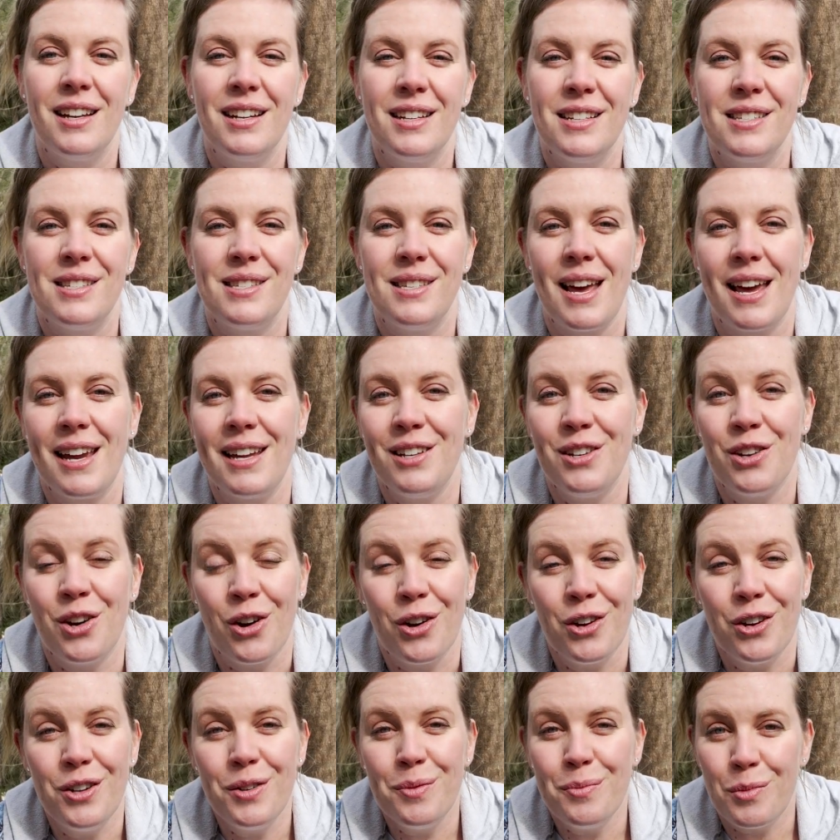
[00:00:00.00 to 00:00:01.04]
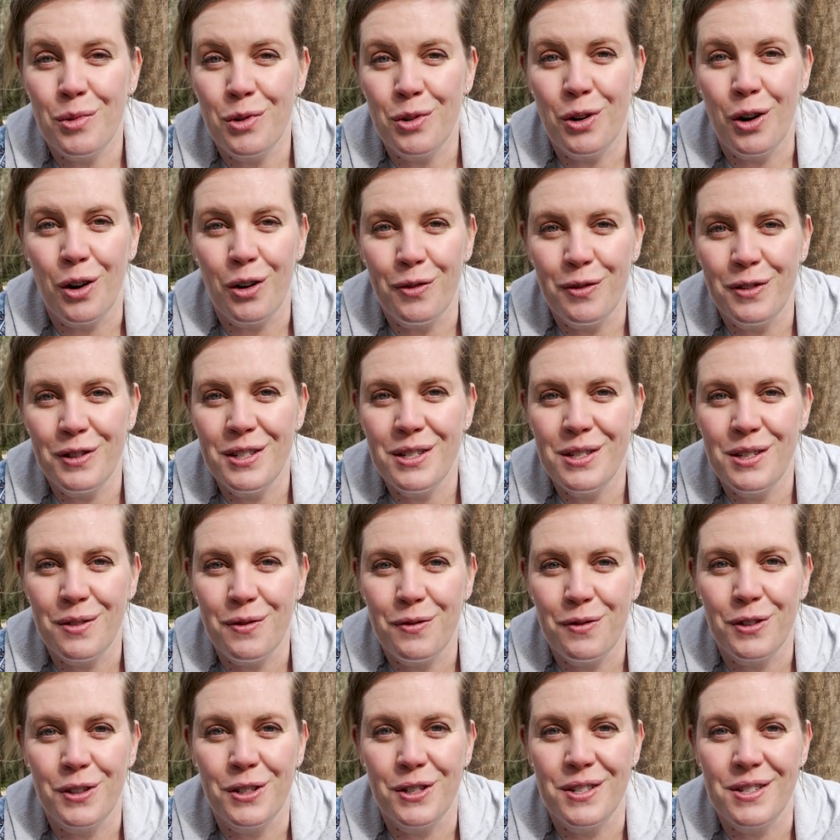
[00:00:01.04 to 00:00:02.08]
say no more often to
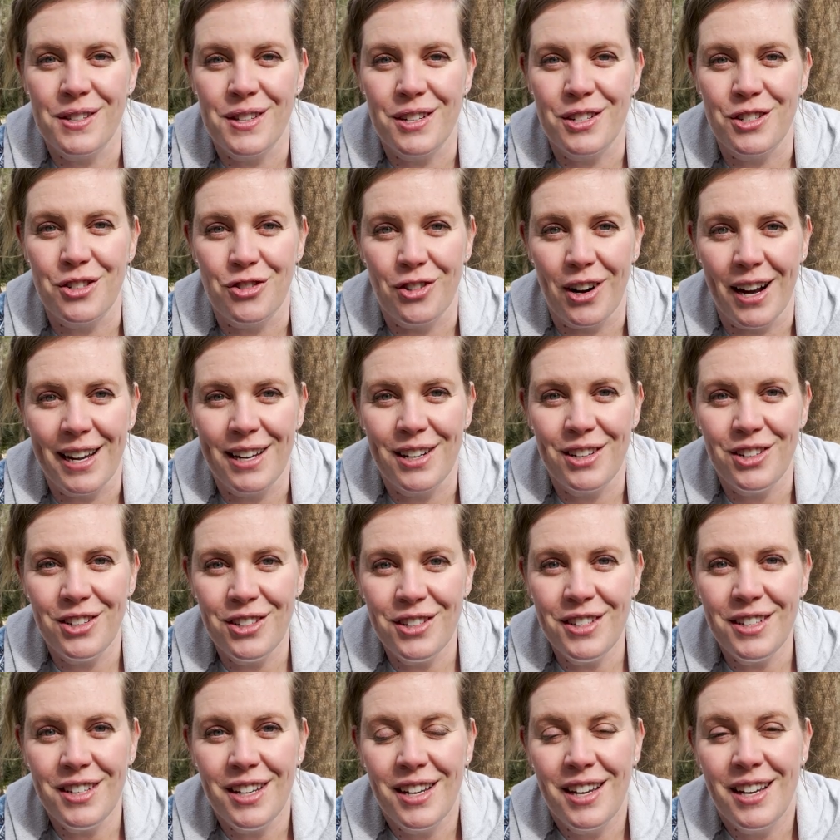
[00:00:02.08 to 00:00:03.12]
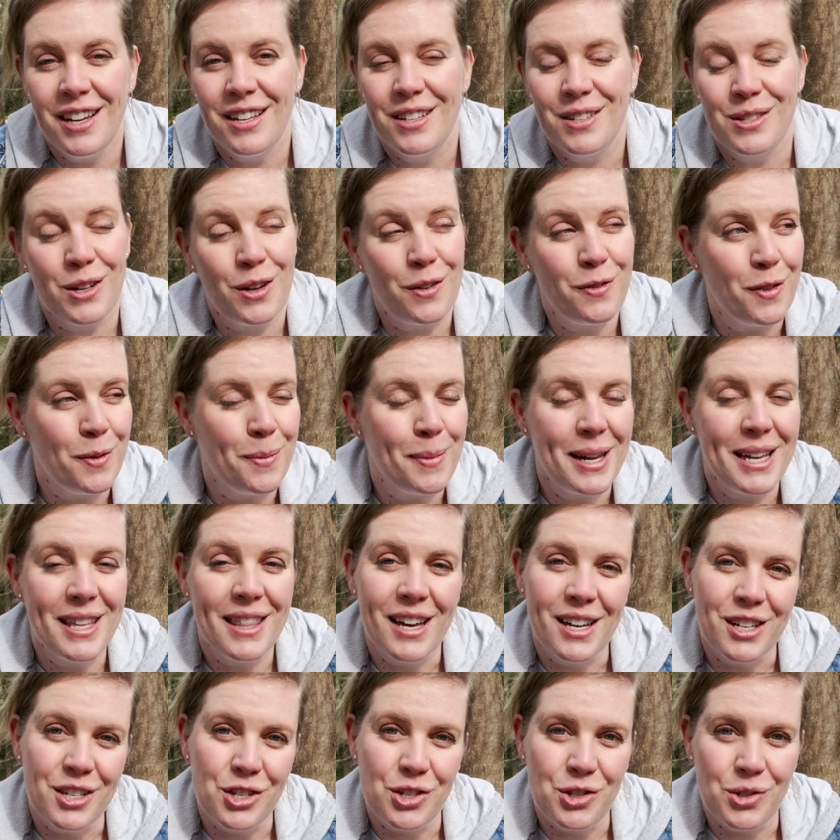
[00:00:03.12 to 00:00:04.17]
foods that drain you. So for me,
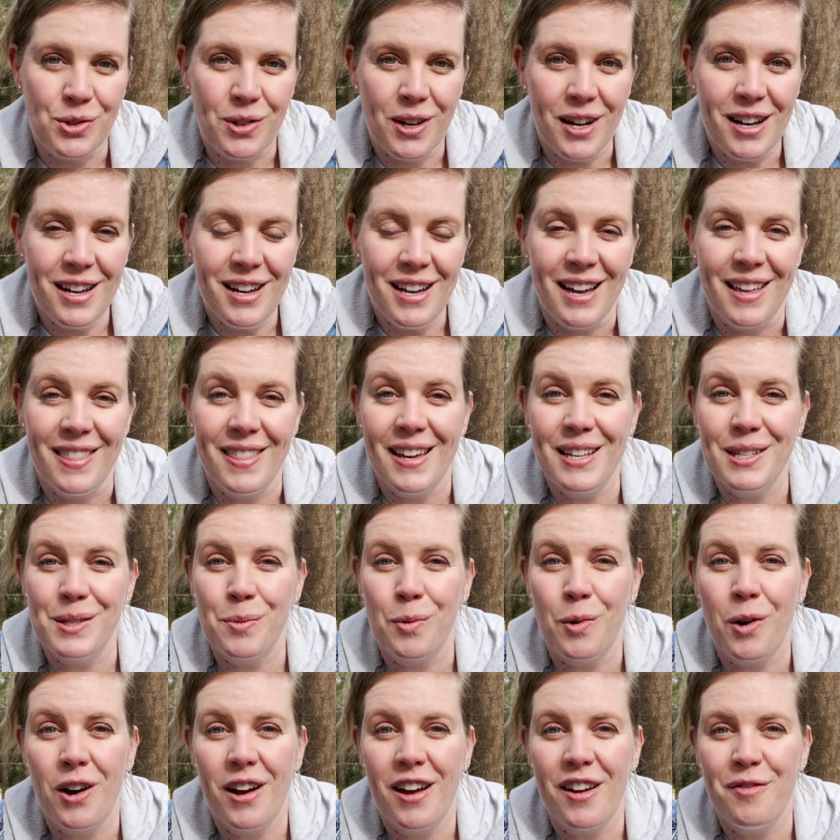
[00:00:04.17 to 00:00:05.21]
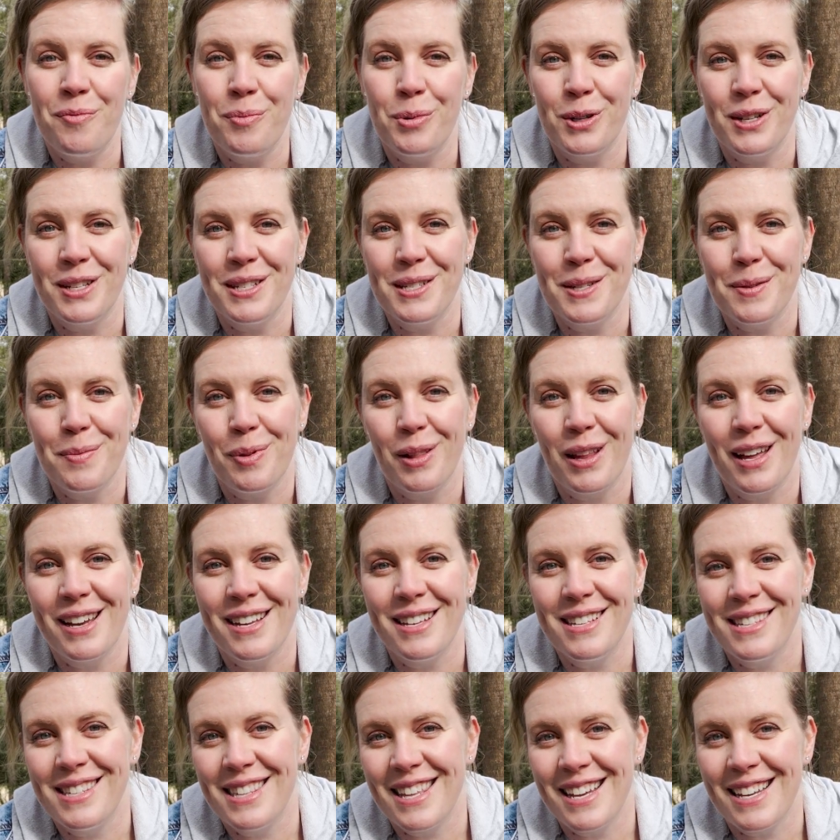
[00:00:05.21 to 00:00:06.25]
that's sugar, and that's why I've put into
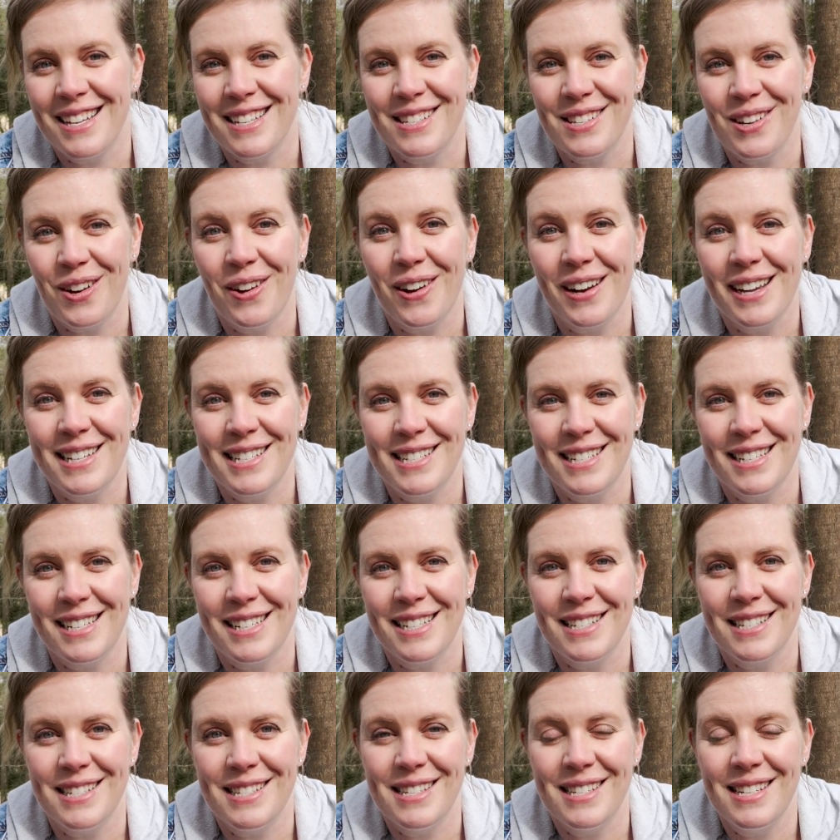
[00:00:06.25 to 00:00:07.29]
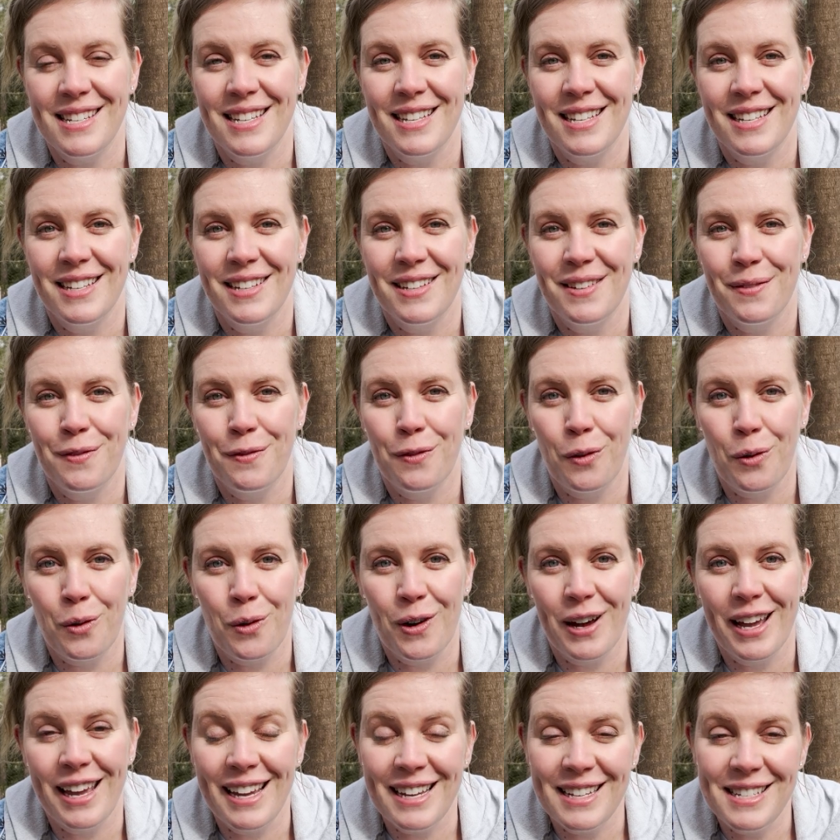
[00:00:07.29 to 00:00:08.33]
place these ideas
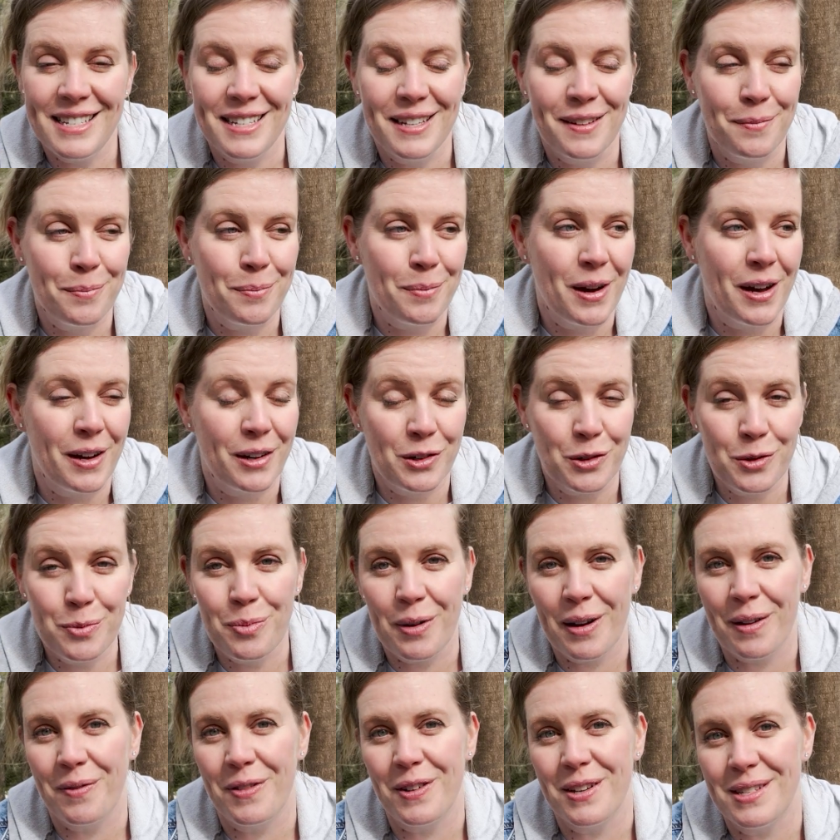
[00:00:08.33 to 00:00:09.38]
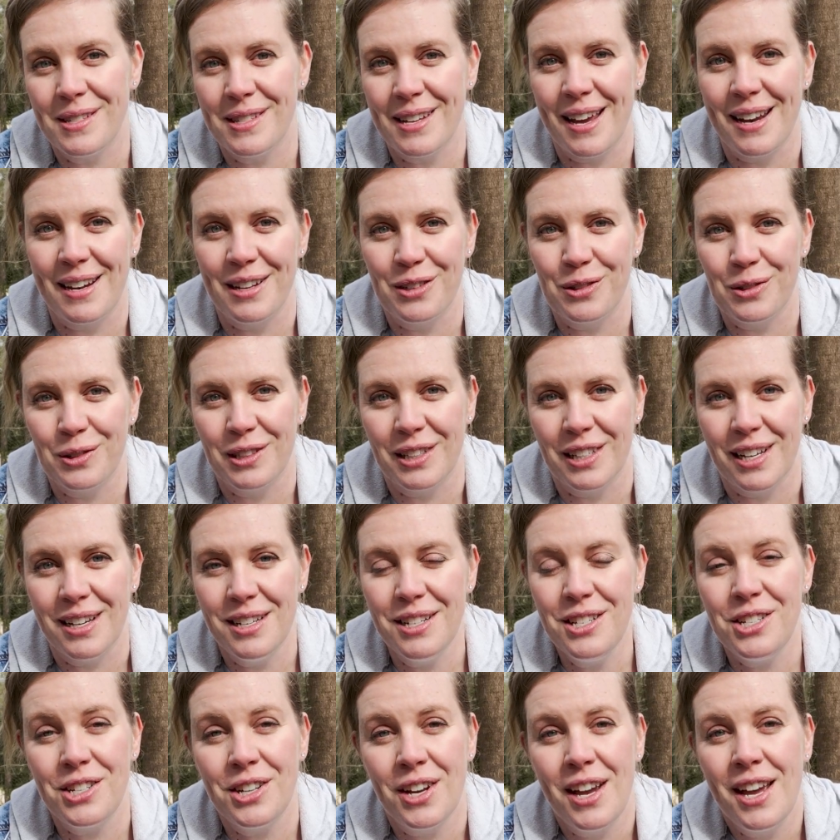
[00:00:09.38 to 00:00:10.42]
for eating a good breakfast and a good
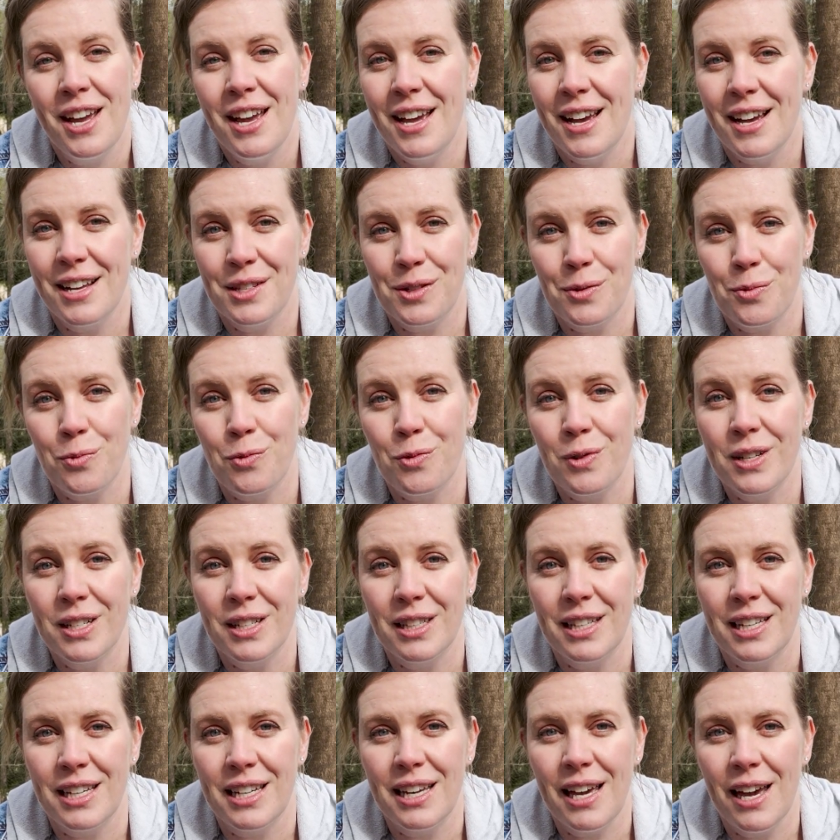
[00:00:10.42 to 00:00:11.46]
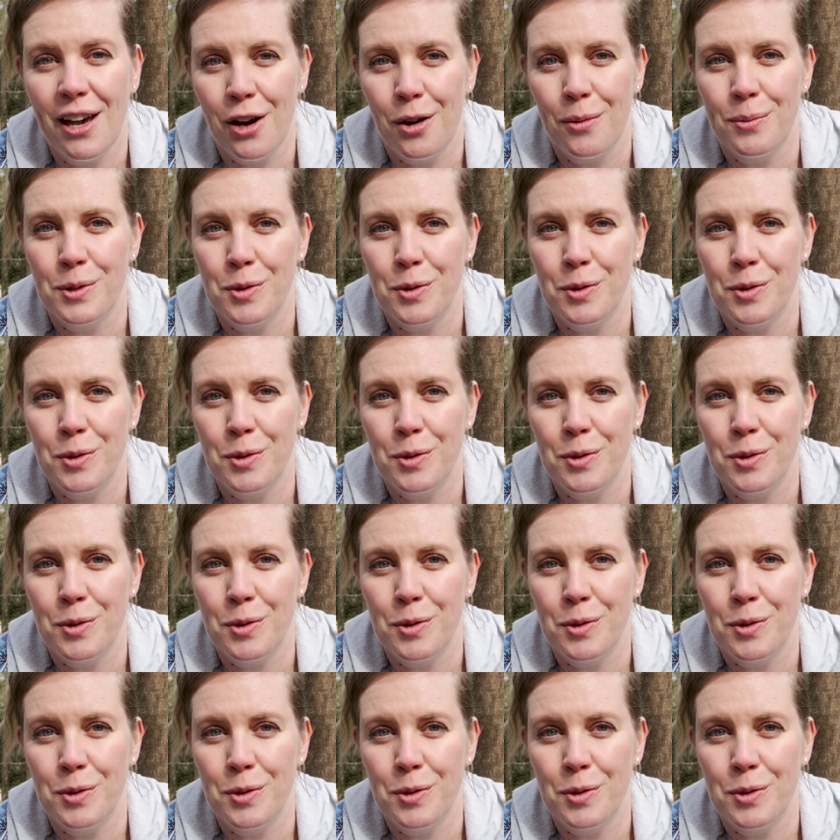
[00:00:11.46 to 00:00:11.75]
lunch. It's really helped